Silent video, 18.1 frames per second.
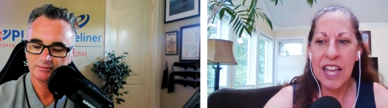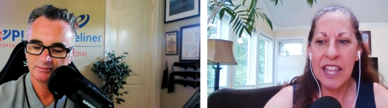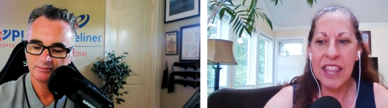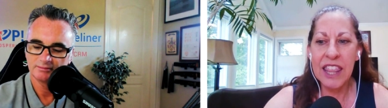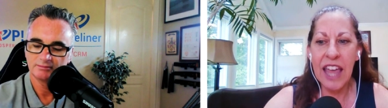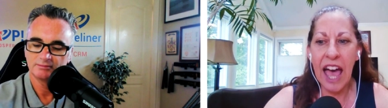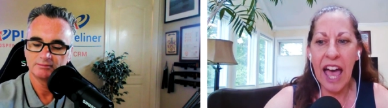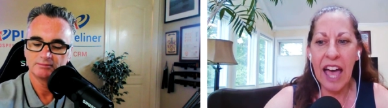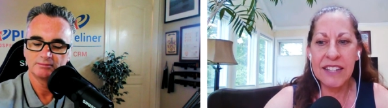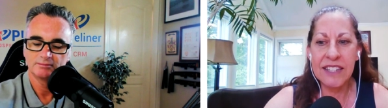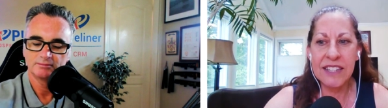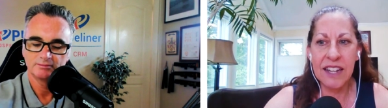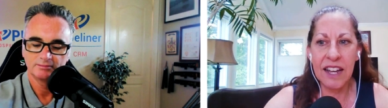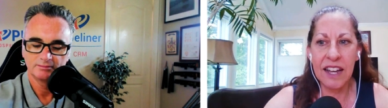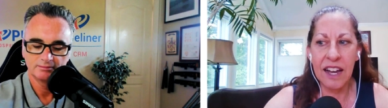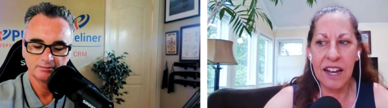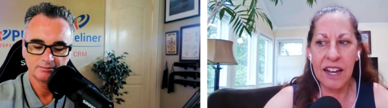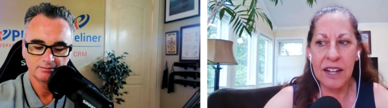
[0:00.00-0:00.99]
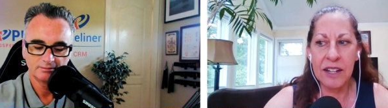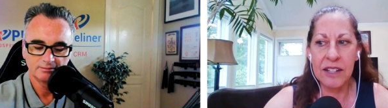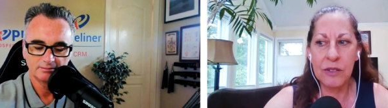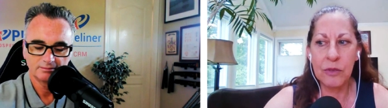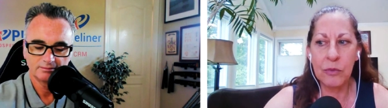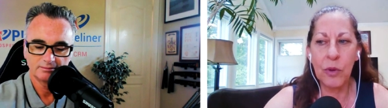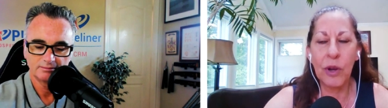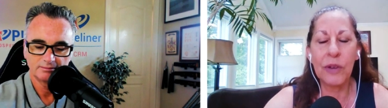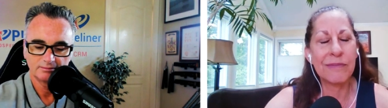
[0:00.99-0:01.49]
Speaker 1: that, uh,
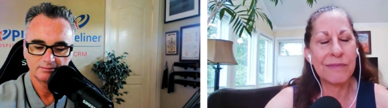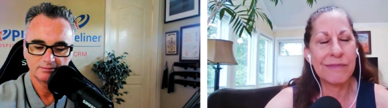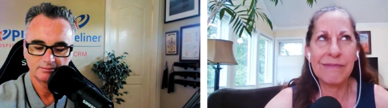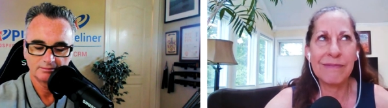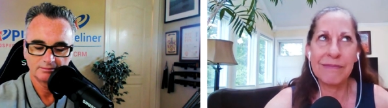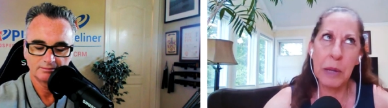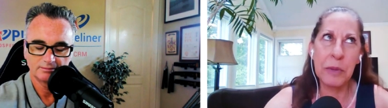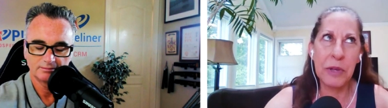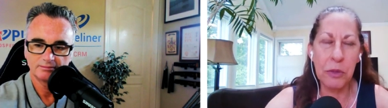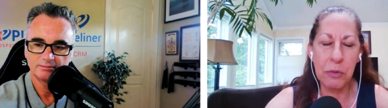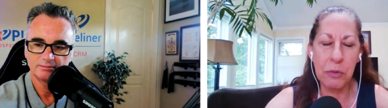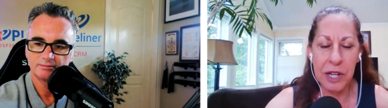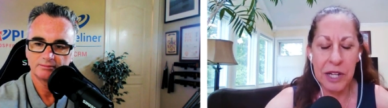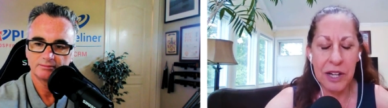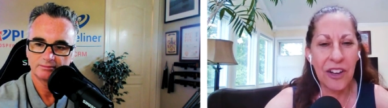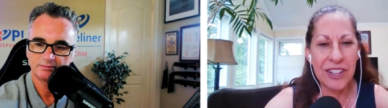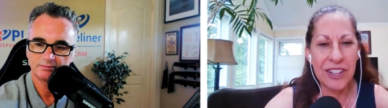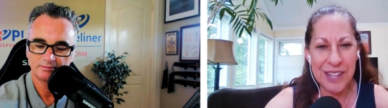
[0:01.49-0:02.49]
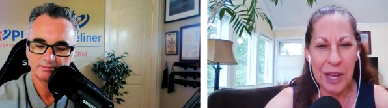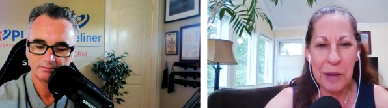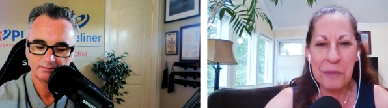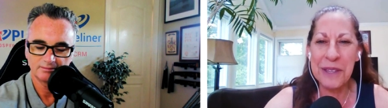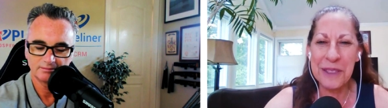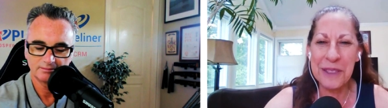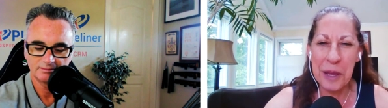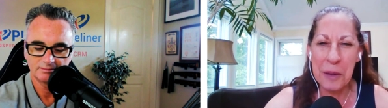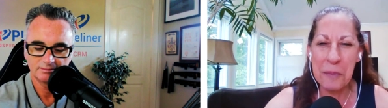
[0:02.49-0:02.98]
well, maybe three concepts
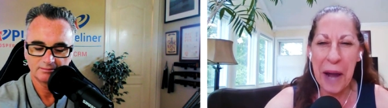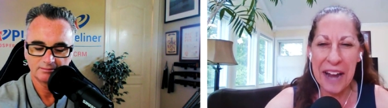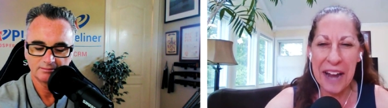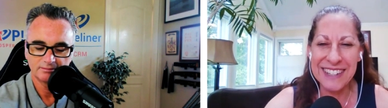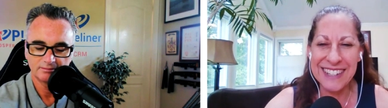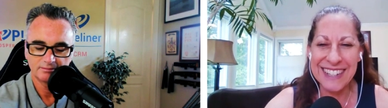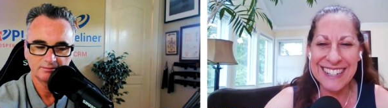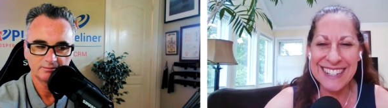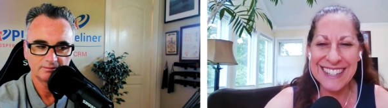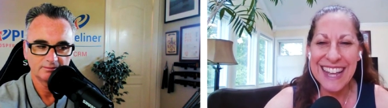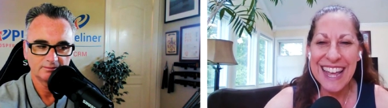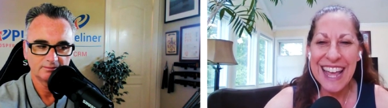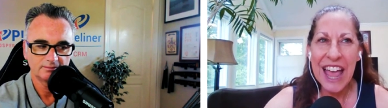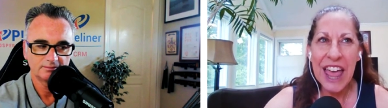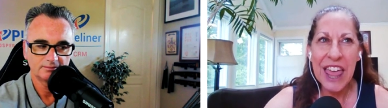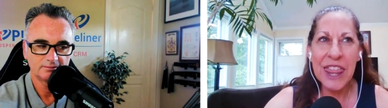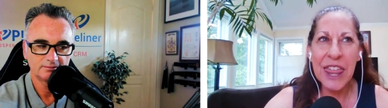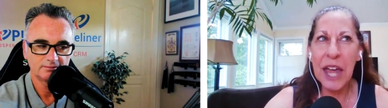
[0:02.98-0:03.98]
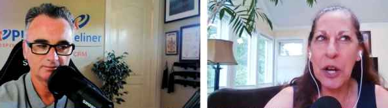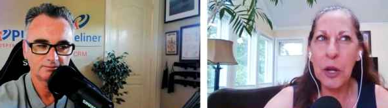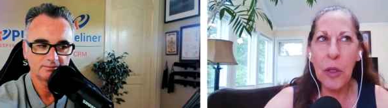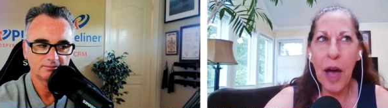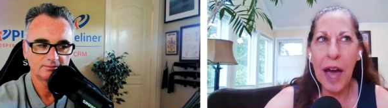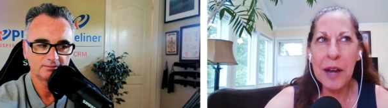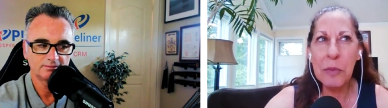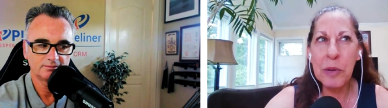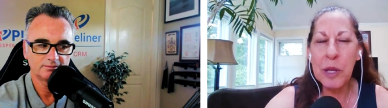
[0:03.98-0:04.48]
that they practice that a
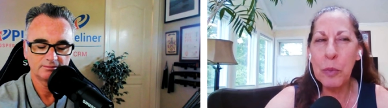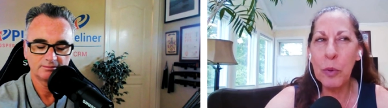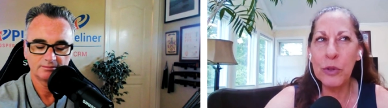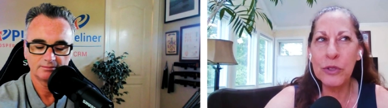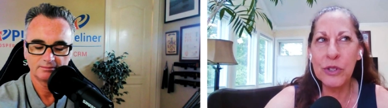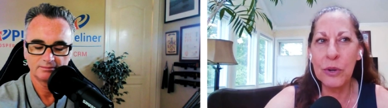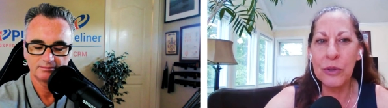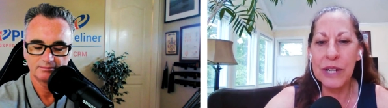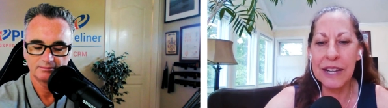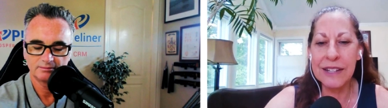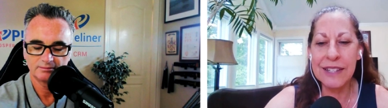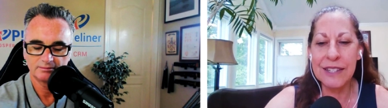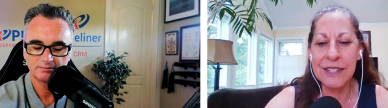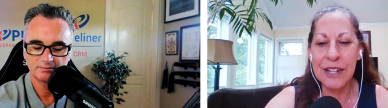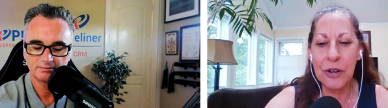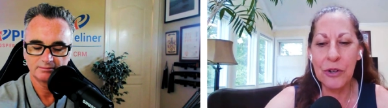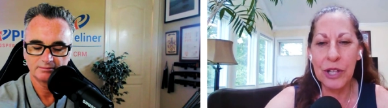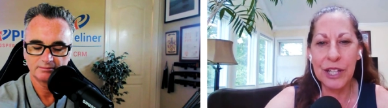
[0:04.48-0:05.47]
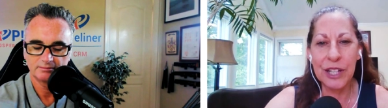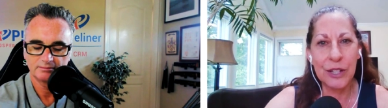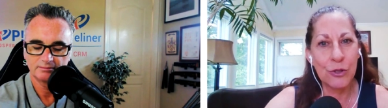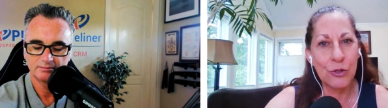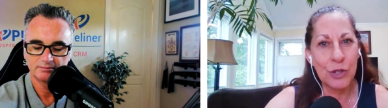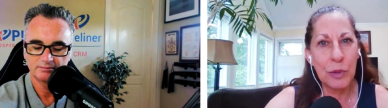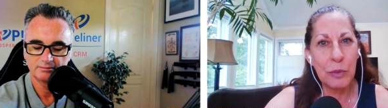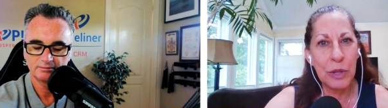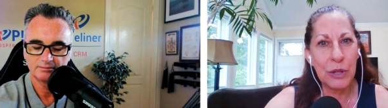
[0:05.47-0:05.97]
lot of people don't necessarily
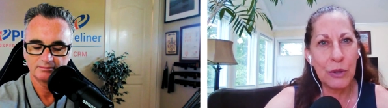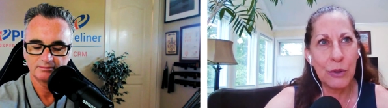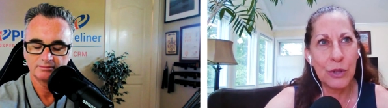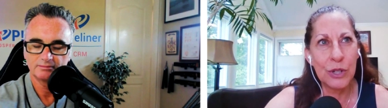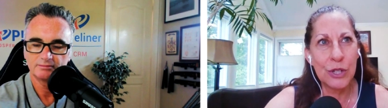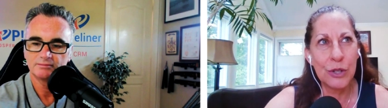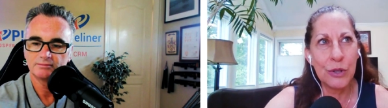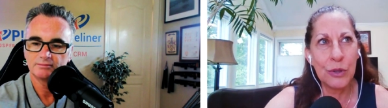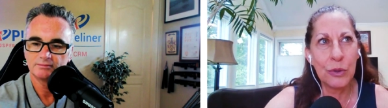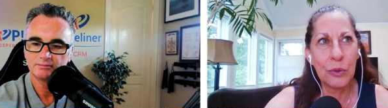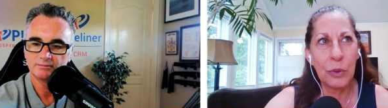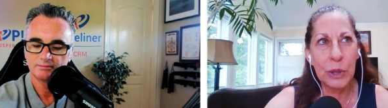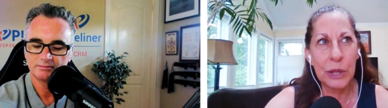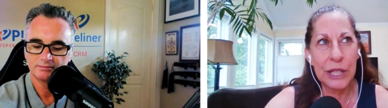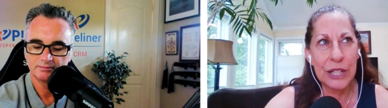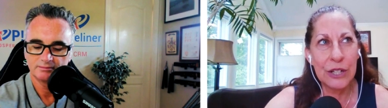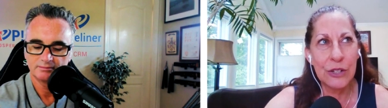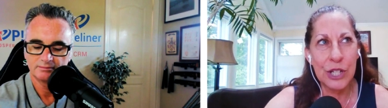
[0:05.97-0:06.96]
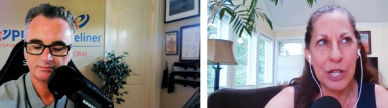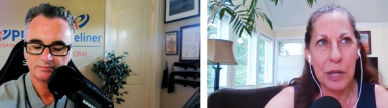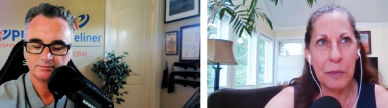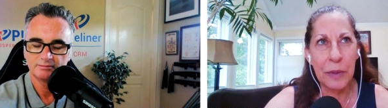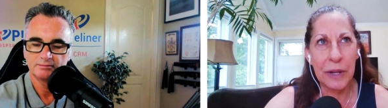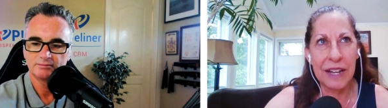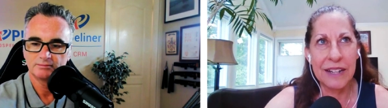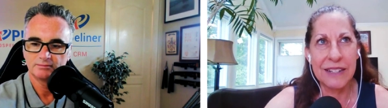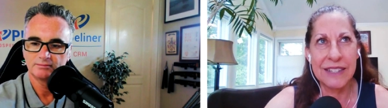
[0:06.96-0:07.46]
attribute to leadership
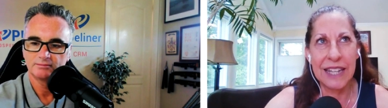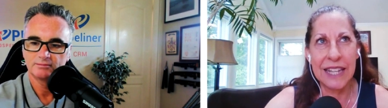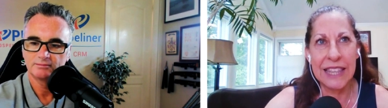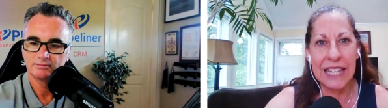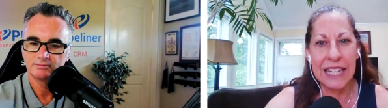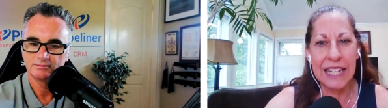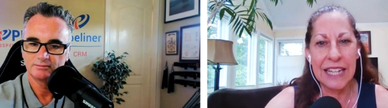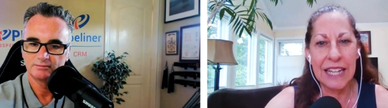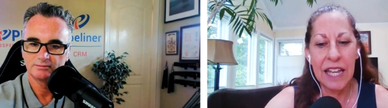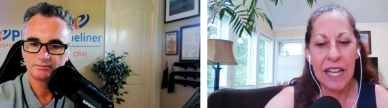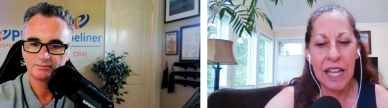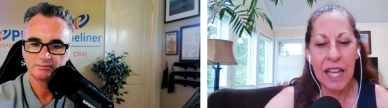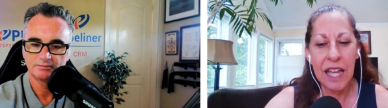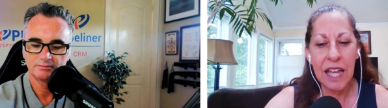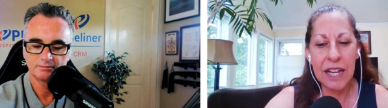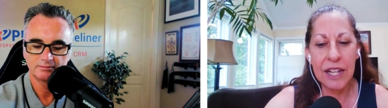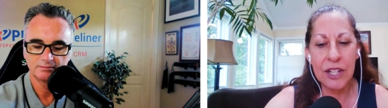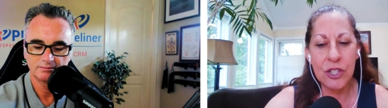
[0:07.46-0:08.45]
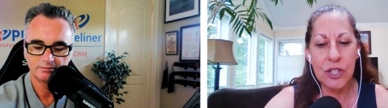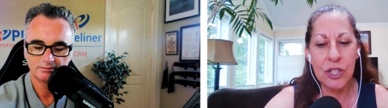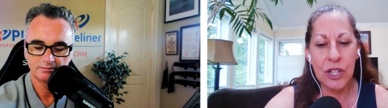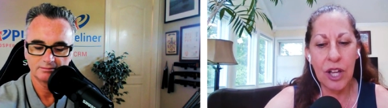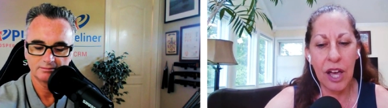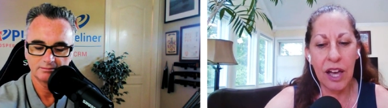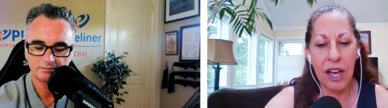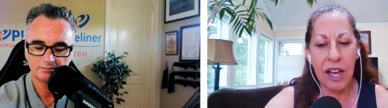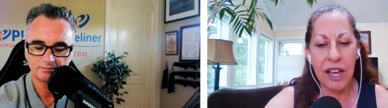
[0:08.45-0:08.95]
because they think it's
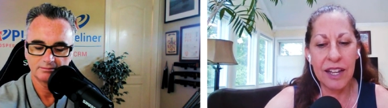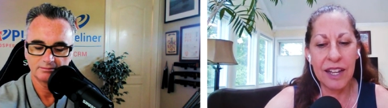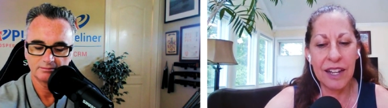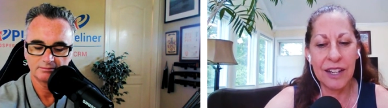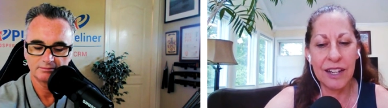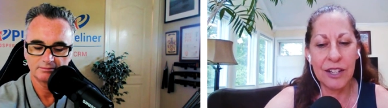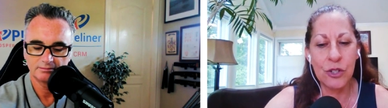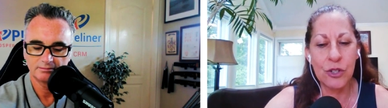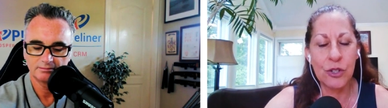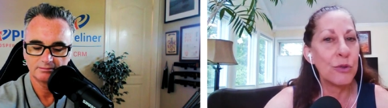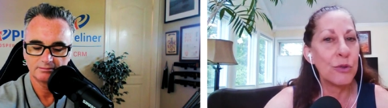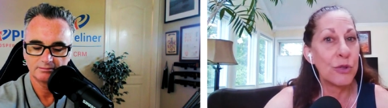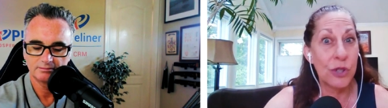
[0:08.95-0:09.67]
uh, it's too